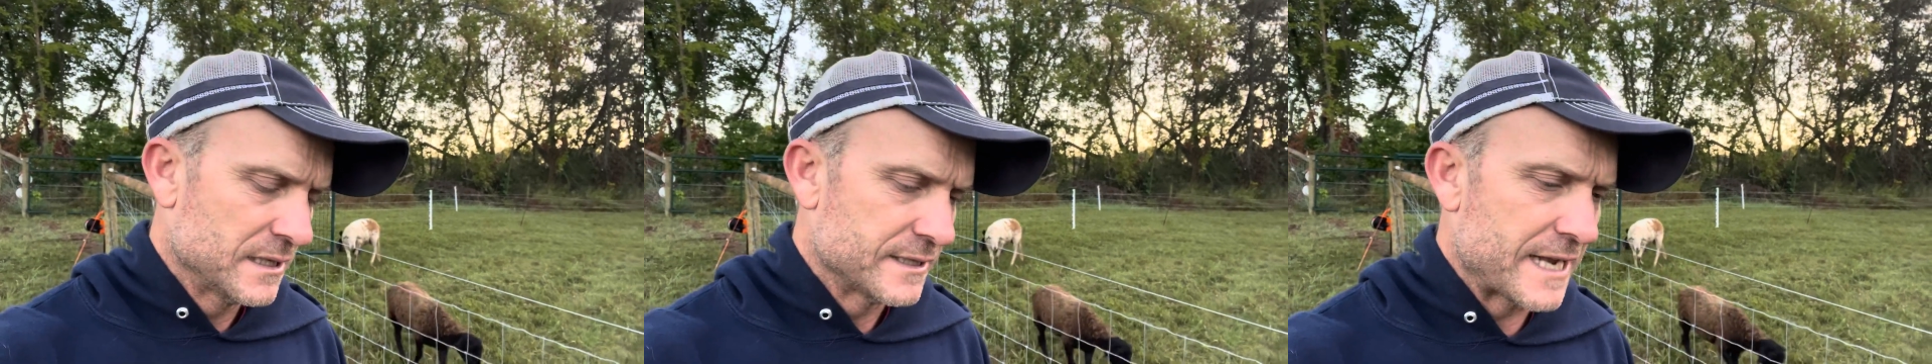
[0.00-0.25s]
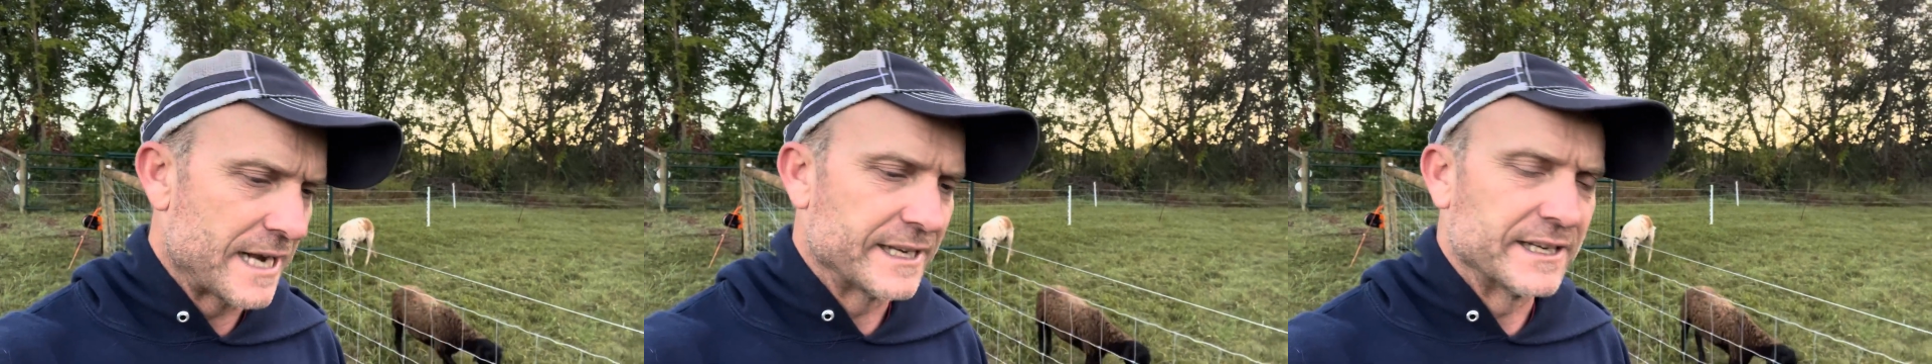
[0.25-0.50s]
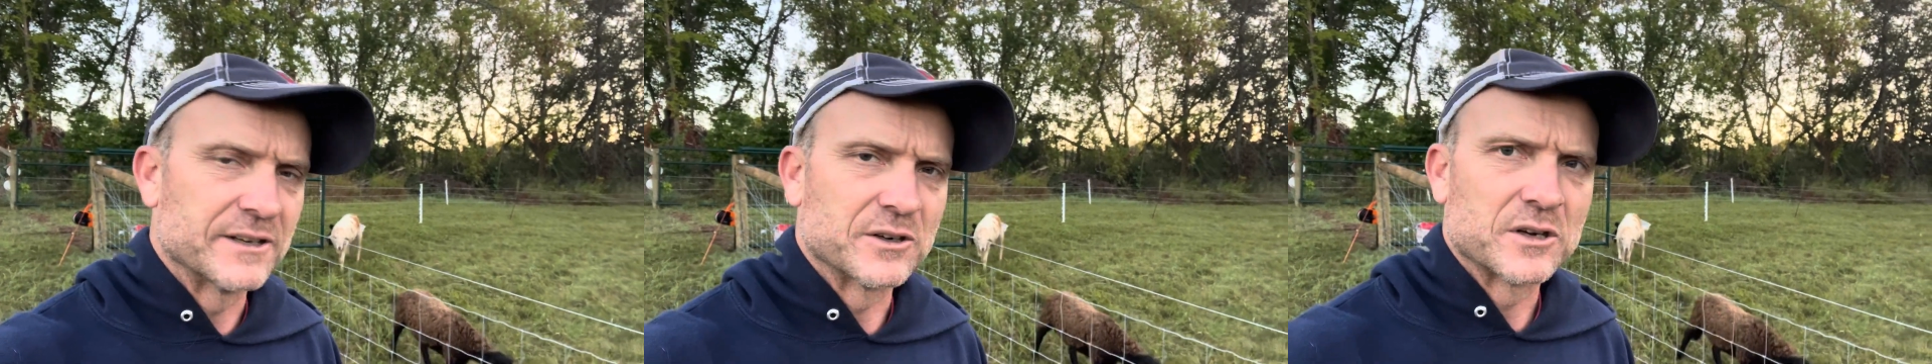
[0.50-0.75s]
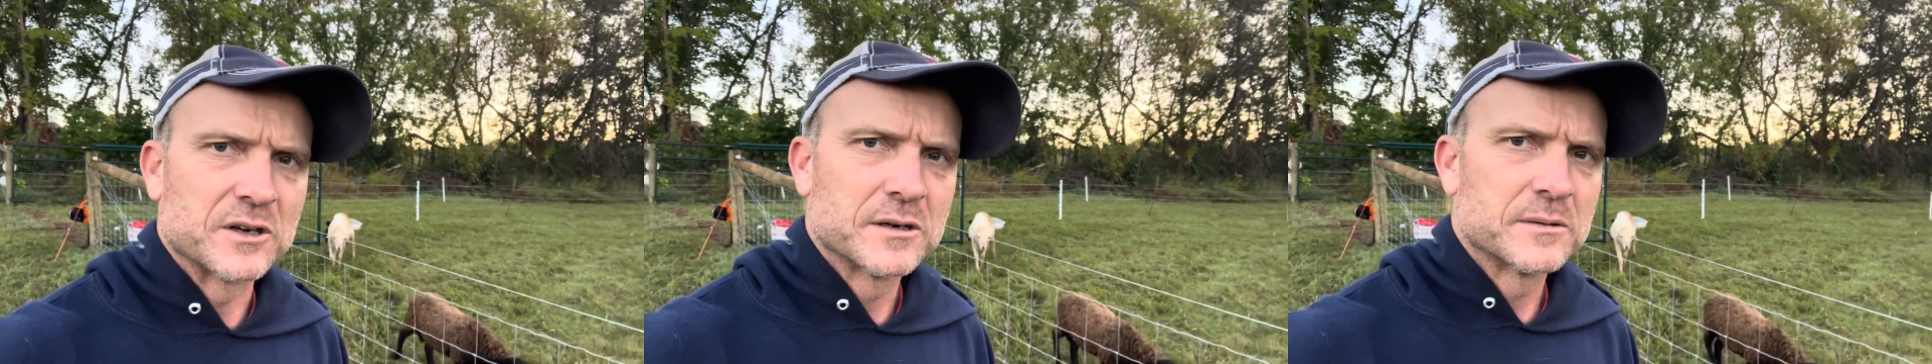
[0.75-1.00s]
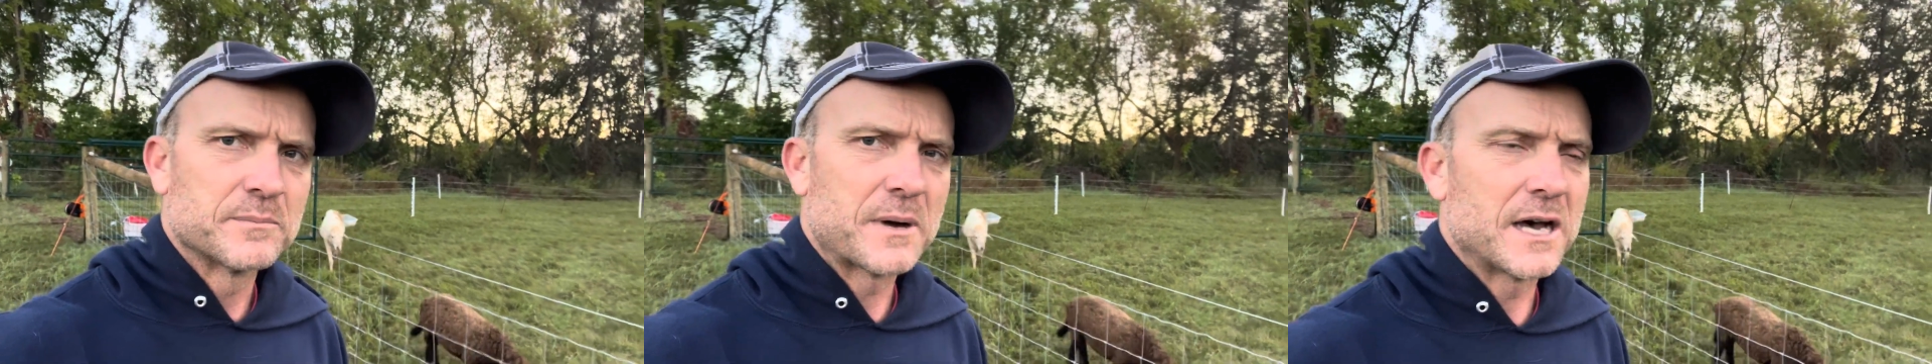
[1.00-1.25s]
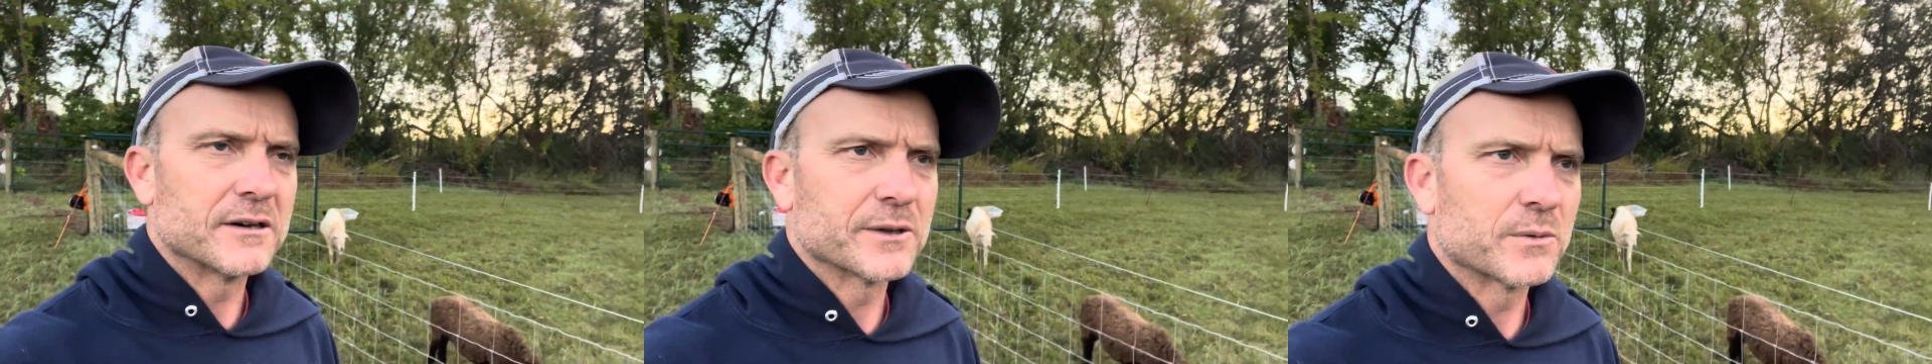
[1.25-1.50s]
netting or
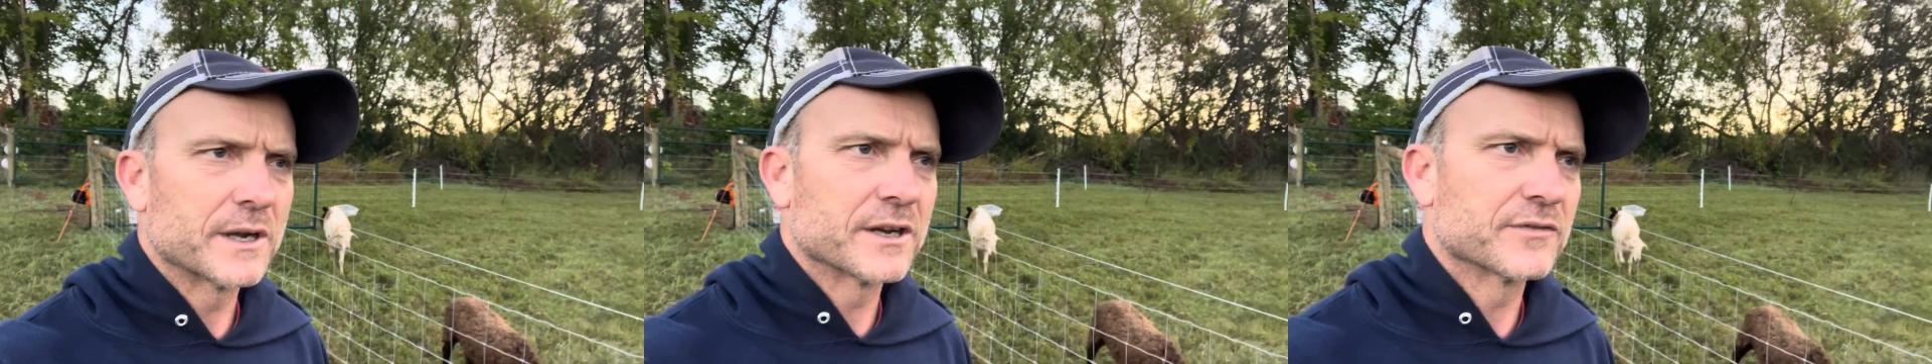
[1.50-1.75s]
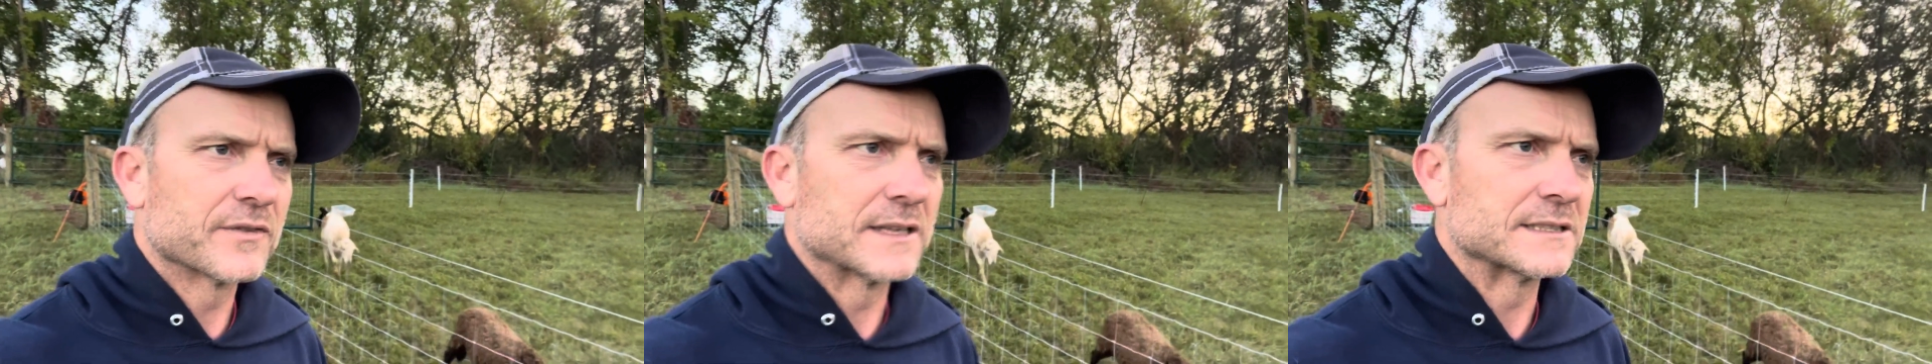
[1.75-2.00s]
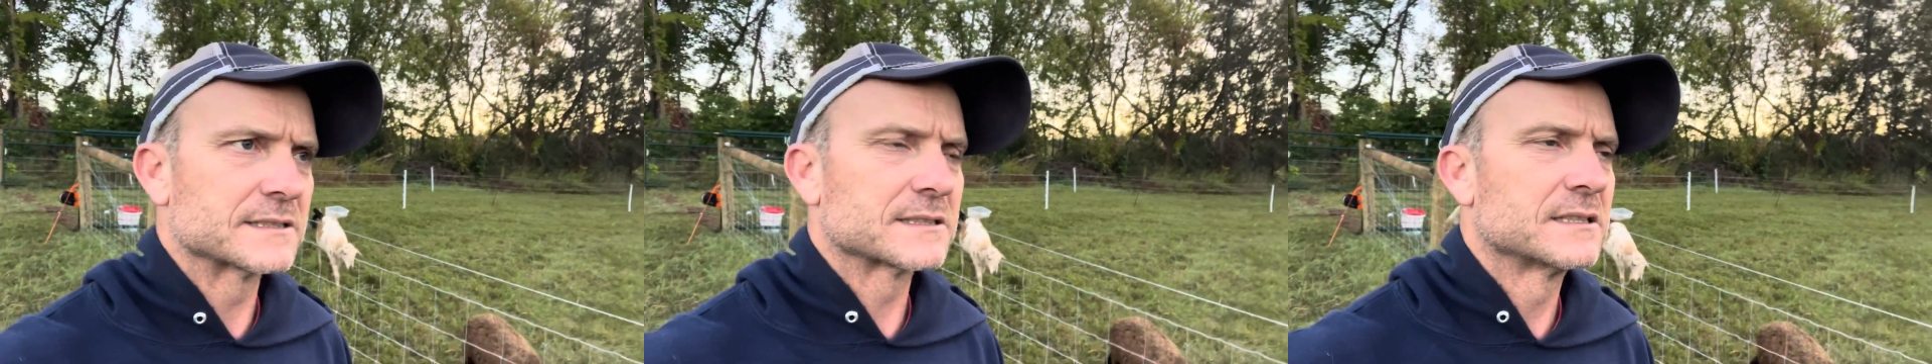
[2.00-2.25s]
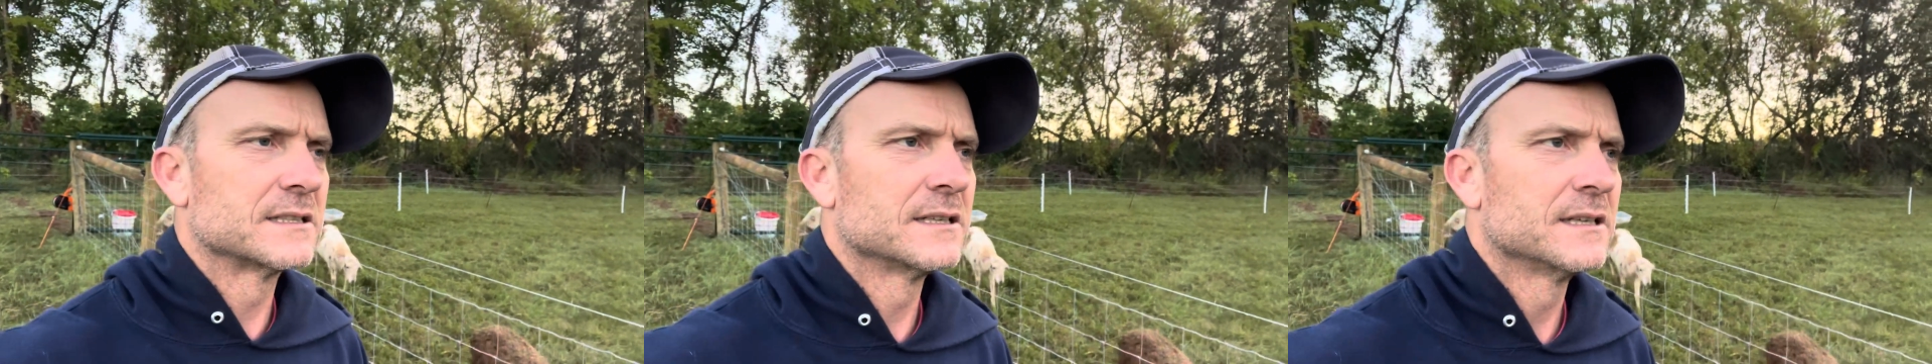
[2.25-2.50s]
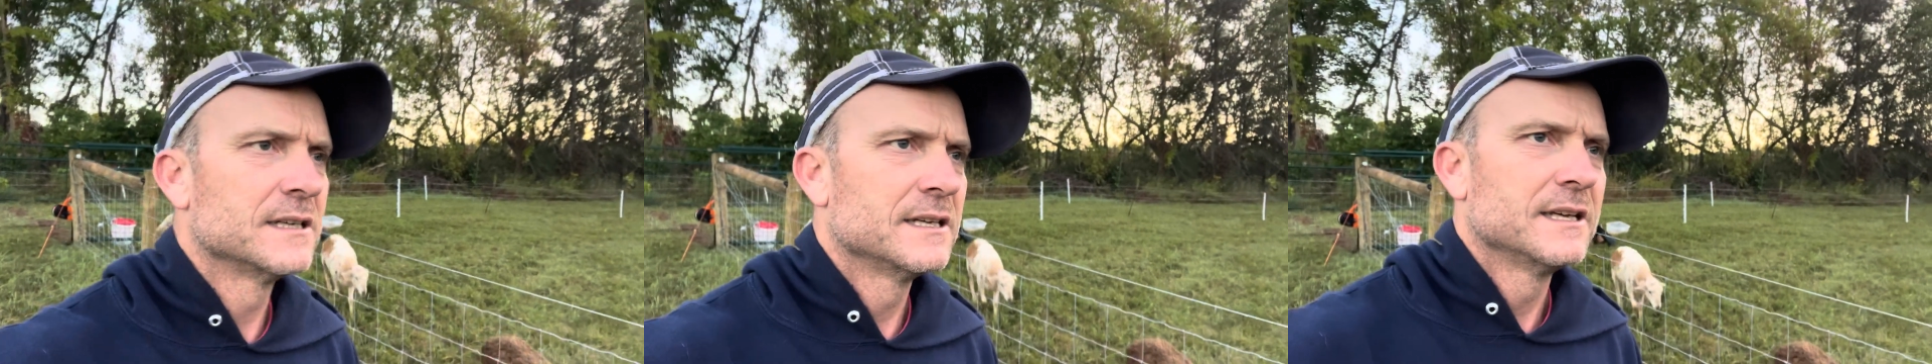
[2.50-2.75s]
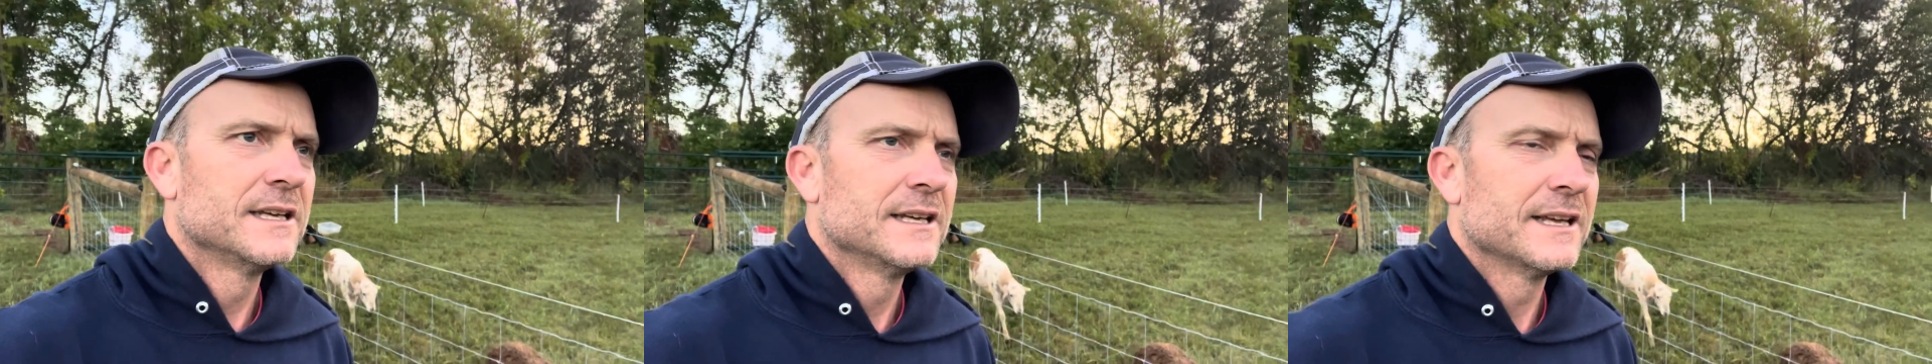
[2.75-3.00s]
poly wire fence,
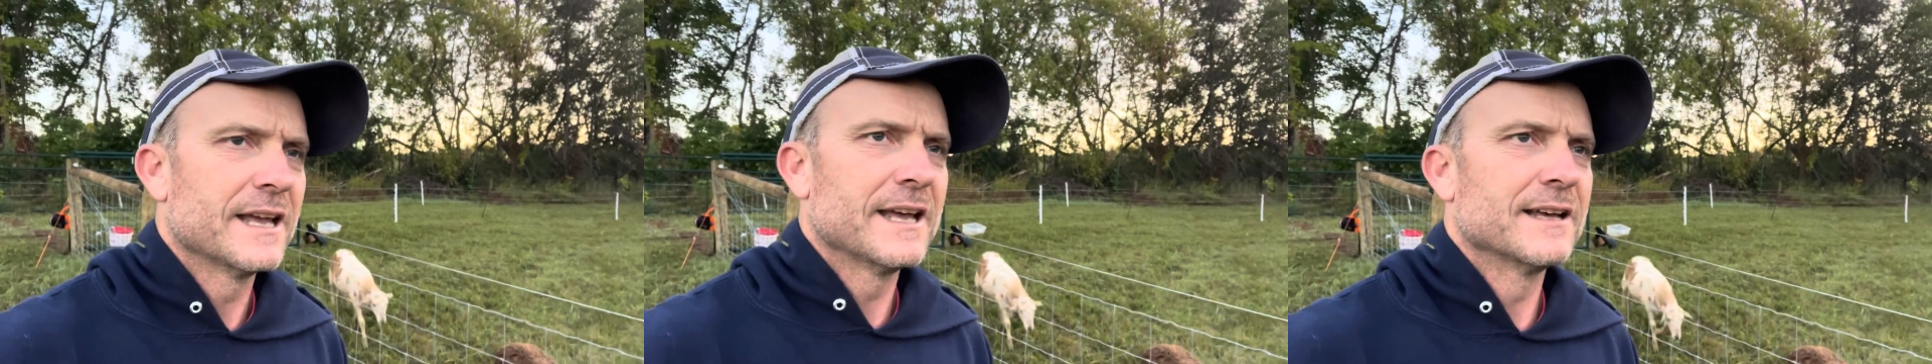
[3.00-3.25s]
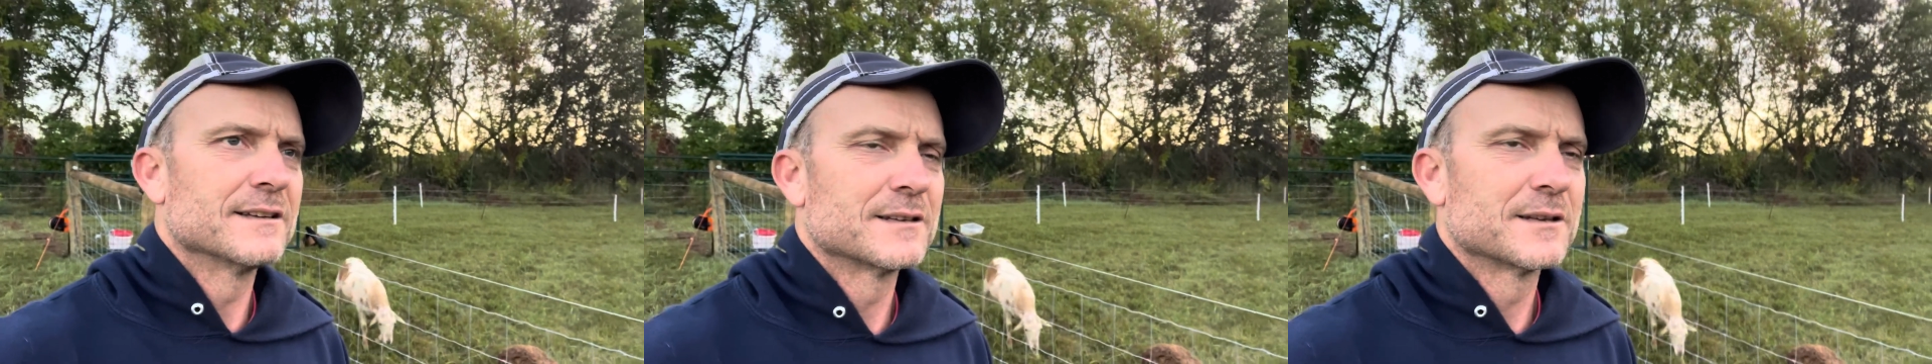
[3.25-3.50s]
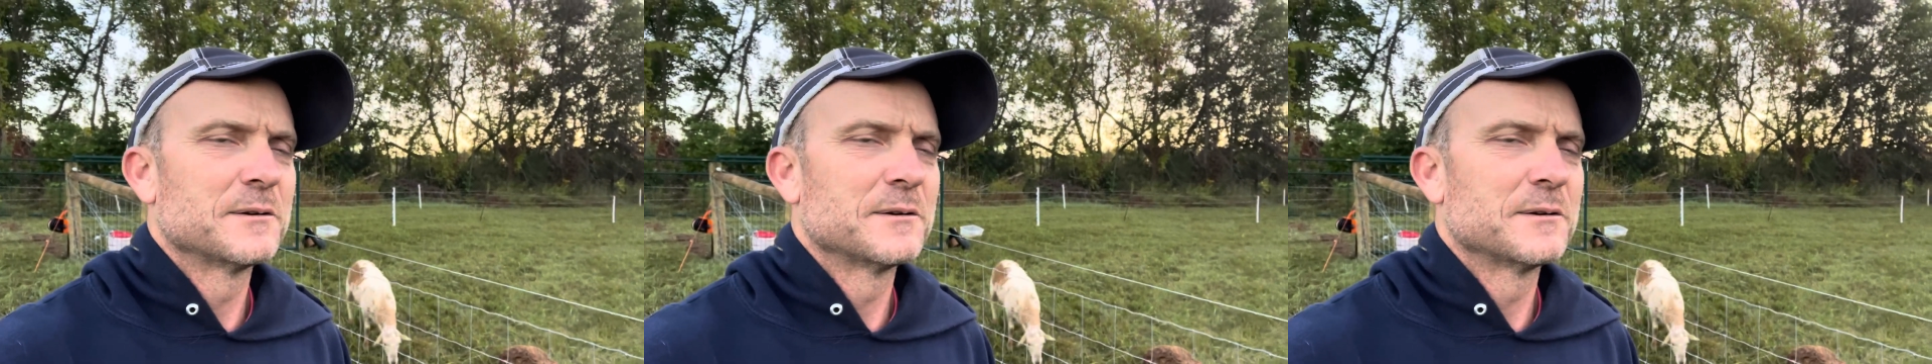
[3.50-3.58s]
and